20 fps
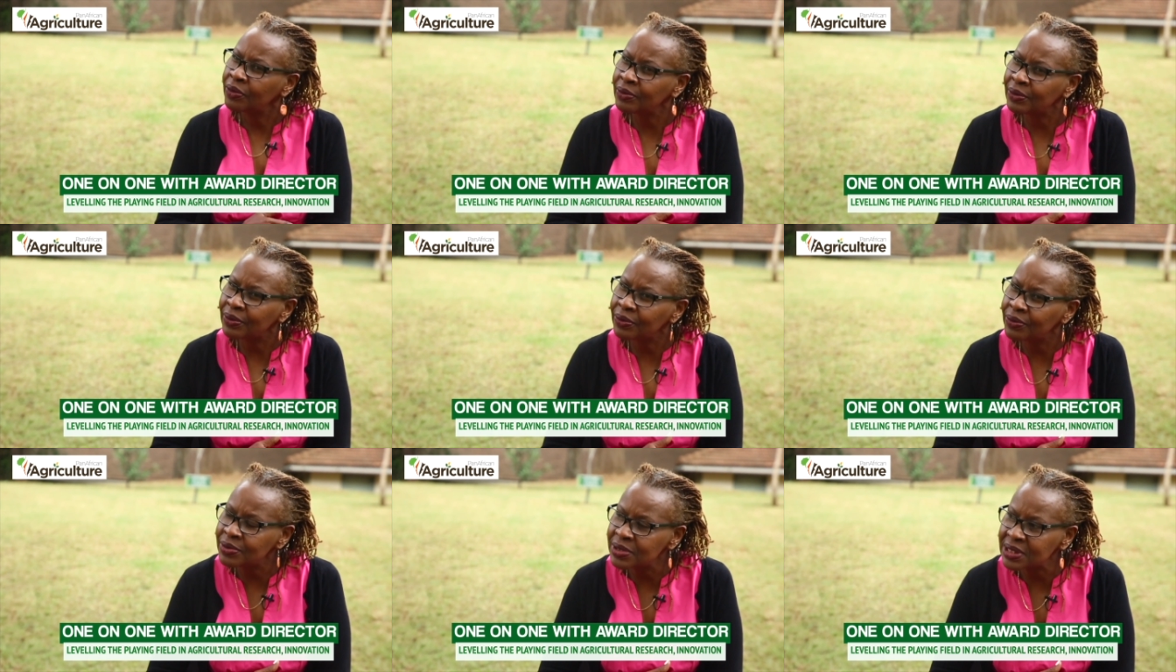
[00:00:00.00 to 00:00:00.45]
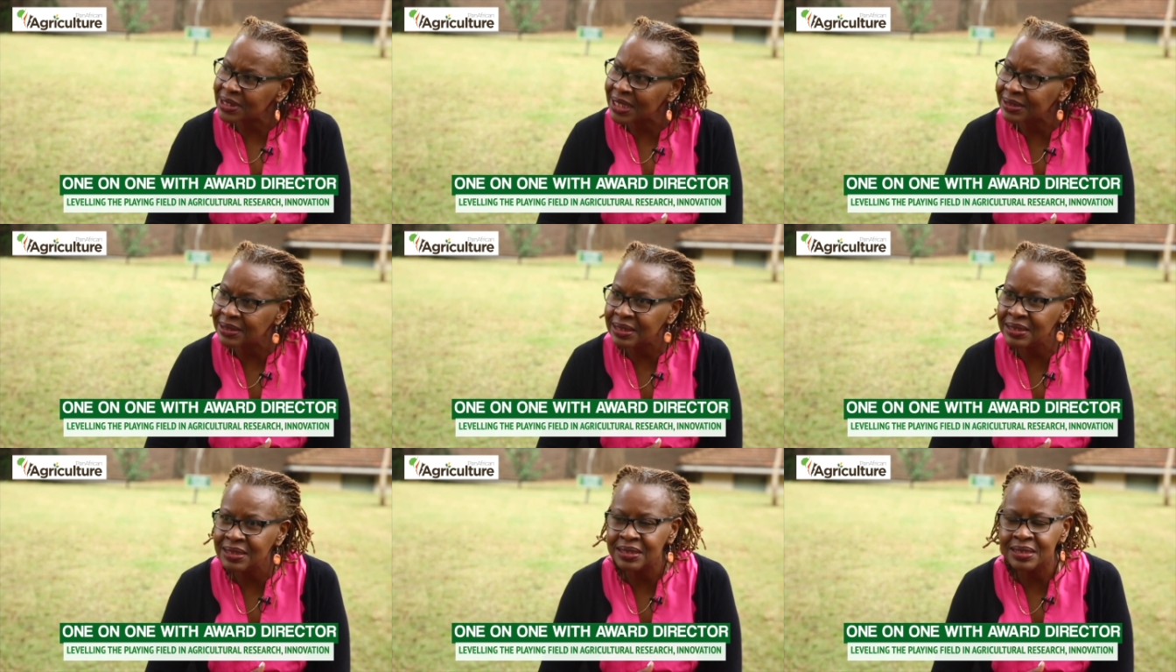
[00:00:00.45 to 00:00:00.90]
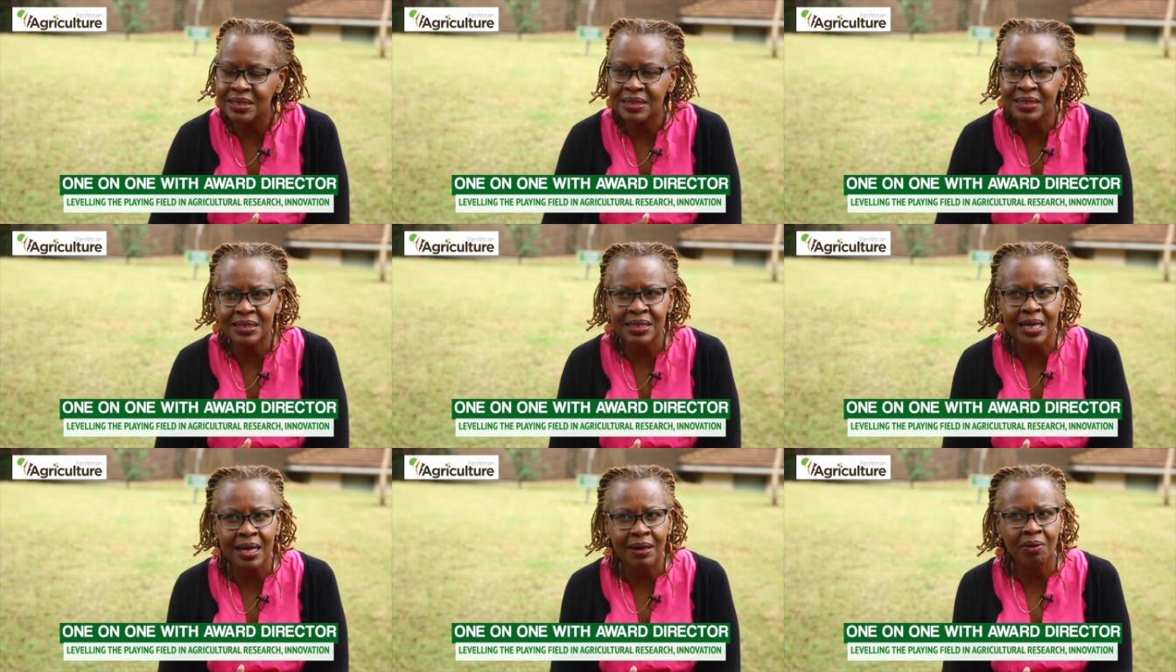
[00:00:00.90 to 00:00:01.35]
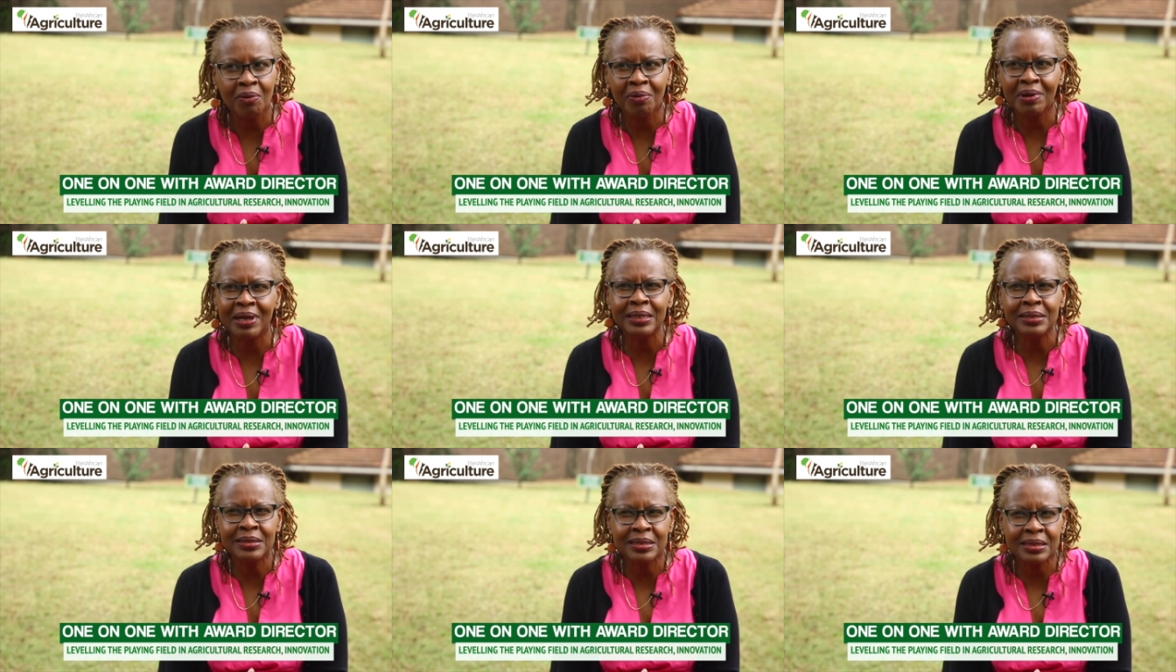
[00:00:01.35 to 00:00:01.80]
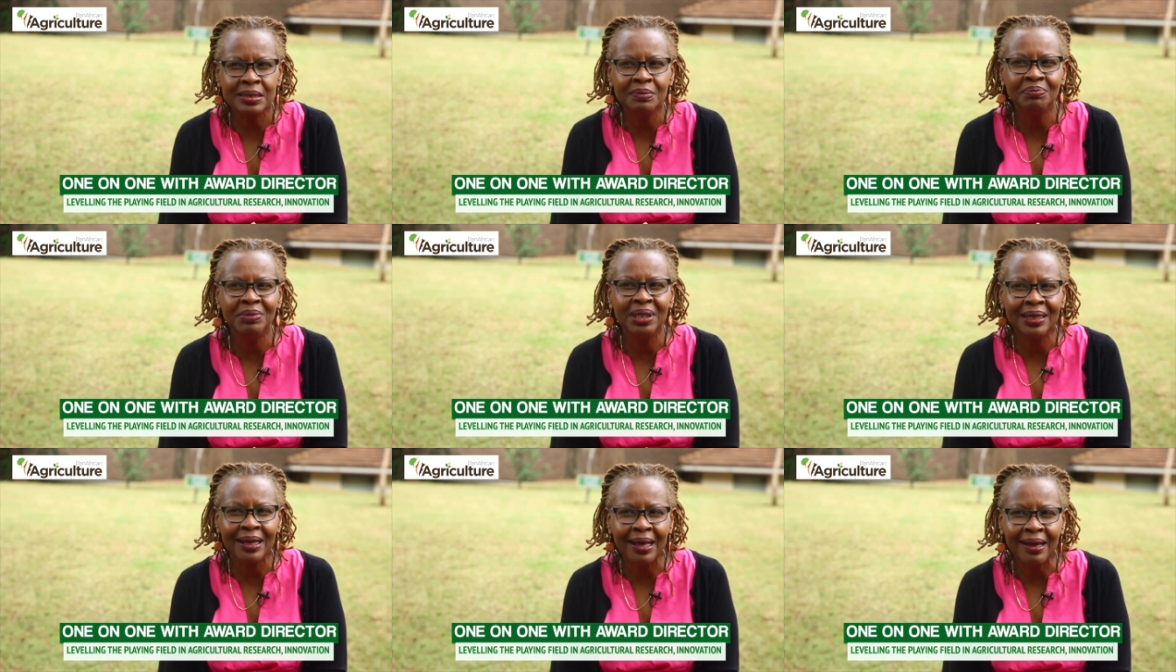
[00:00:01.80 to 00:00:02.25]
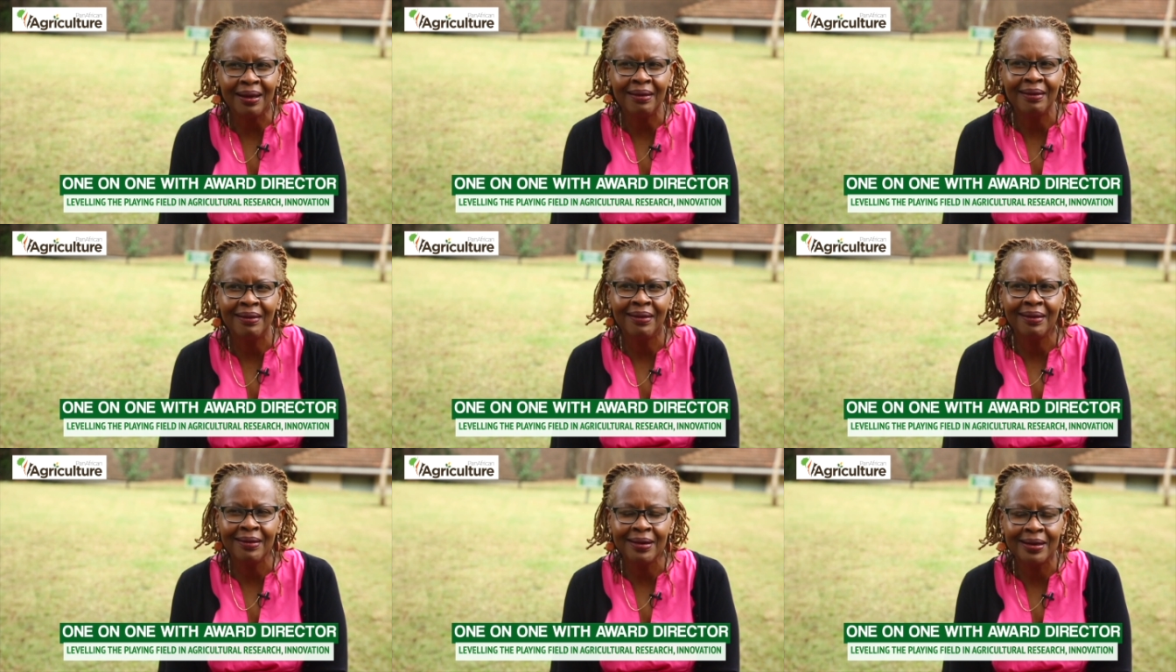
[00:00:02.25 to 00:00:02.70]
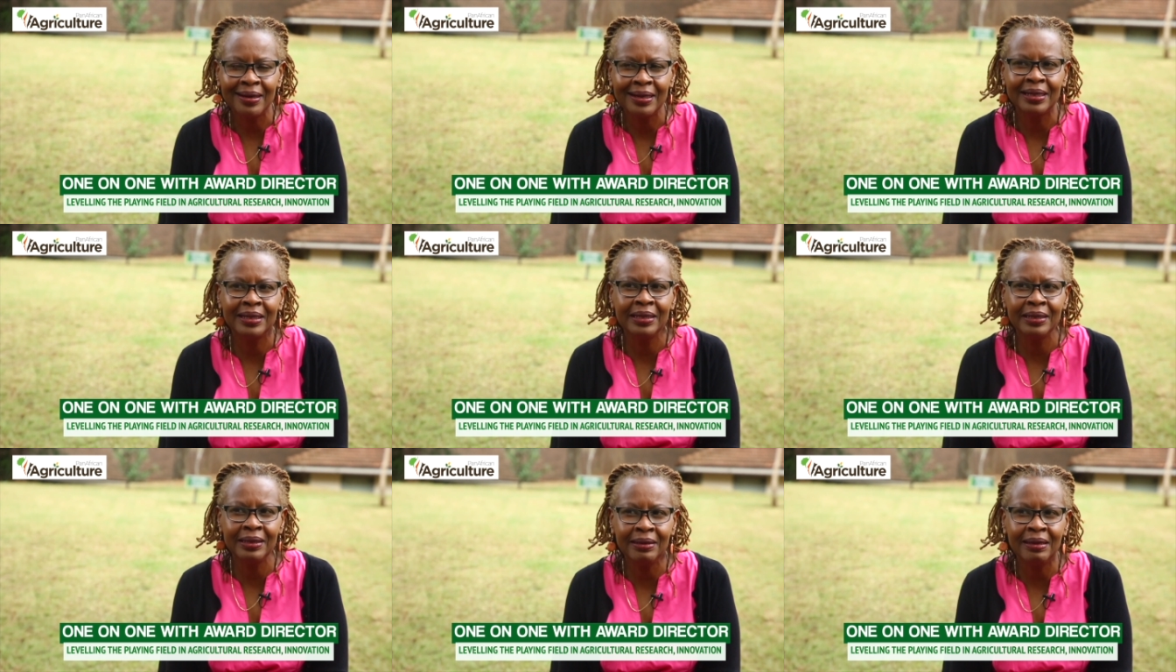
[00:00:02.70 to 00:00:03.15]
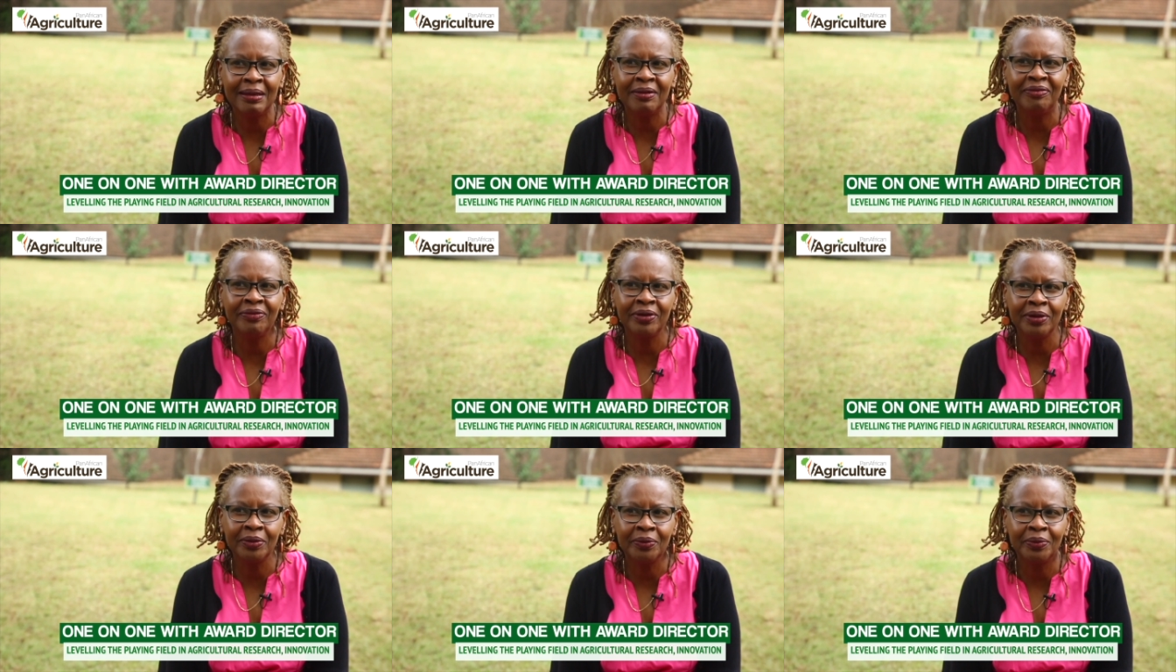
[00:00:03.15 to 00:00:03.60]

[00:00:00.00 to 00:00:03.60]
those statistics are quite similar in FAO.